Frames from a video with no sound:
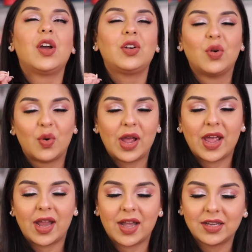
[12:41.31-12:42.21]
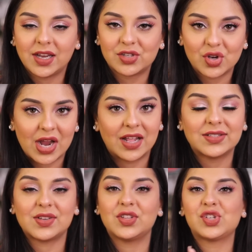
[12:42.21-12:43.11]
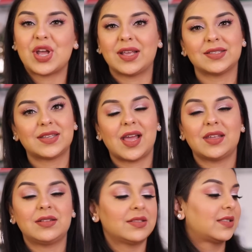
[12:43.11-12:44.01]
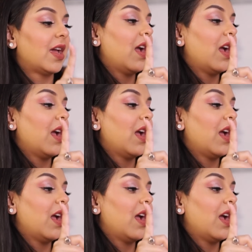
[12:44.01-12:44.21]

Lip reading: go ahead and get your hands on the Shy Styles